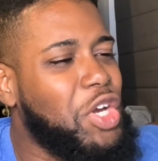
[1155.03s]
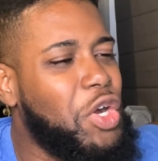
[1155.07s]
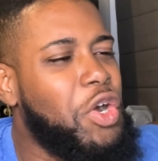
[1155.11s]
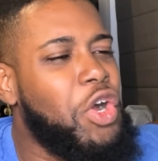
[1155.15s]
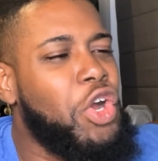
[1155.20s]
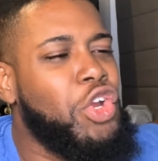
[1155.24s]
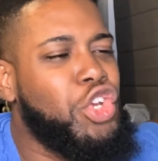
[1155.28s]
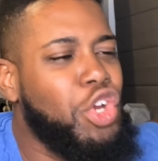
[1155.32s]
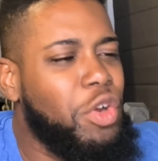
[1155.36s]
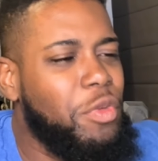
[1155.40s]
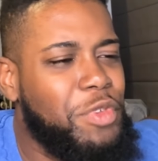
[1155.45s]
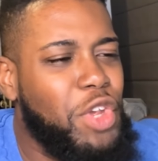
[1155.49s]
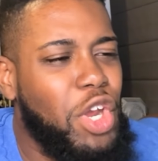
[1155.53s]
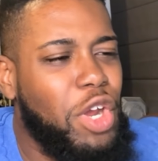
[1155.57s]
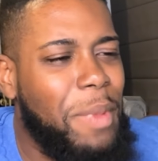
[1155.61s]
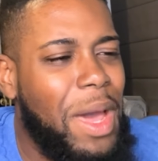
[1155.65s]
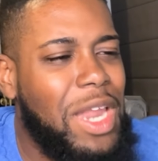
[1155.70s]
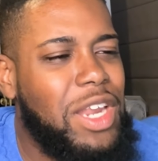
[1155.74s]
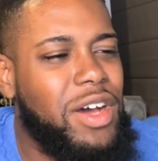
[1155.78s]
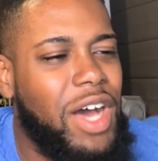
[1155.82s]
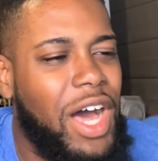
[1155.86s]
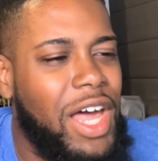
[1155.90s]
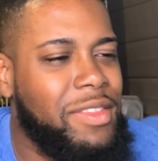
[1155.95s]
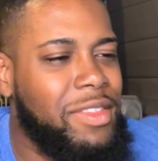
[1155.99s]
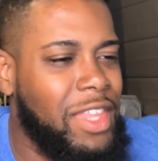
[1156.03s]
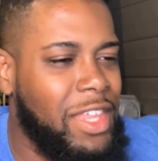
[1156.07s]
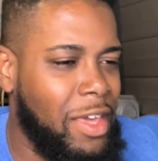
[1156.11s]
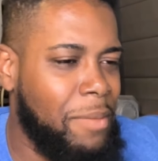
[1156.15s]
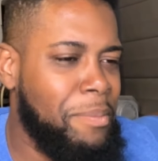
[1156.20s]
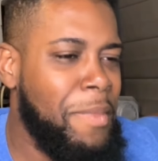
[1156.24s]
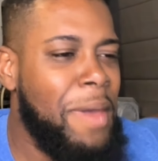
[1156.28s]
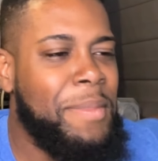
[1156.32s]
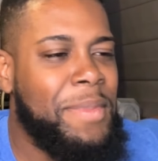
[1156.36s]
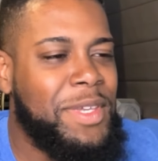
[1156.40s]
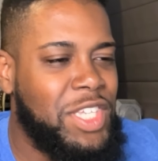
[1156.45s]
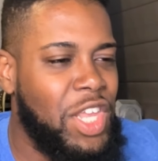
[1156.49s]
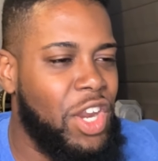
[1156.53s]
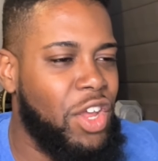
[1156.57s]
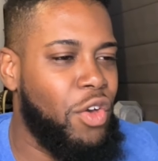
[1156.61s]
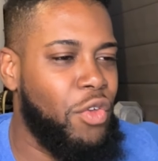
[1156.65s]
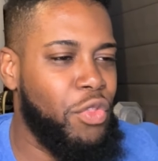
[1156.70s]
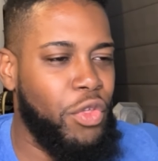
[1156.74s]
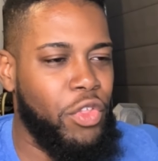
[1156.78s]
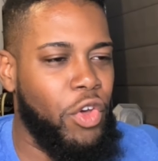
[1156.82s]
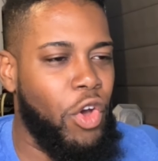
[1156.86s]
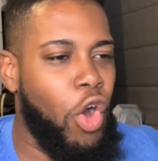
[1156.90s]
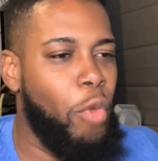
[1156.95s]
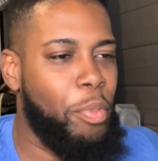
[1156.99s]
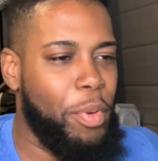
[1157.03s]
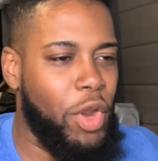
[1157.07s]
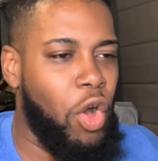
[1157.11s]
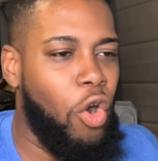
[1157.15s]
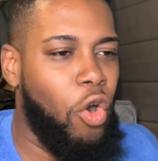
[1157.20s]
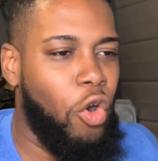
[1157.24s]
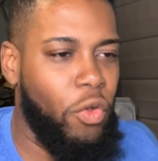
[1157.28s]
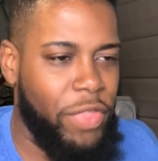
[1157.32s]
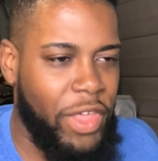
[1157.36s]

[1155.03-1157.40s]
You're about to... I mean, maybe he's going to go through the open hole